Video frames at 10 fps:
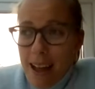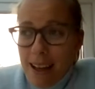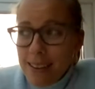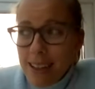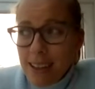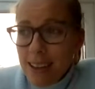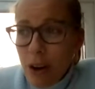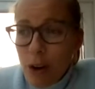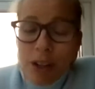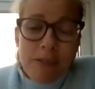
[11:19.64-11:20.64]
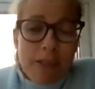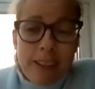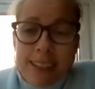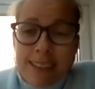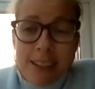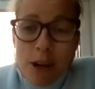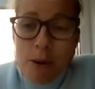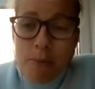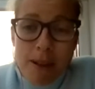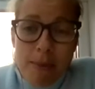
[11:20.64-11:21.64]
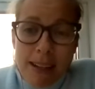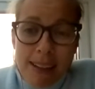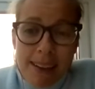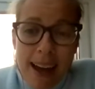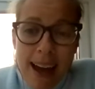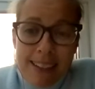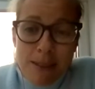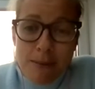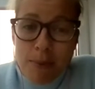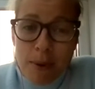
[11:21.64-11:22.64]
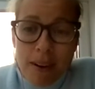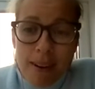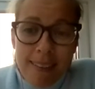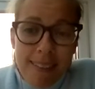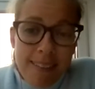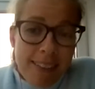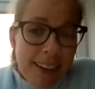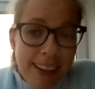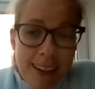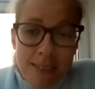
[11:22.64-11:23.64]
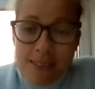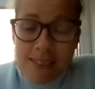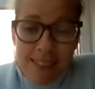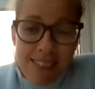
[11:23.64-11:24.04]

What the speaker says: I think all the other things that come with a medal are nice, but really, ever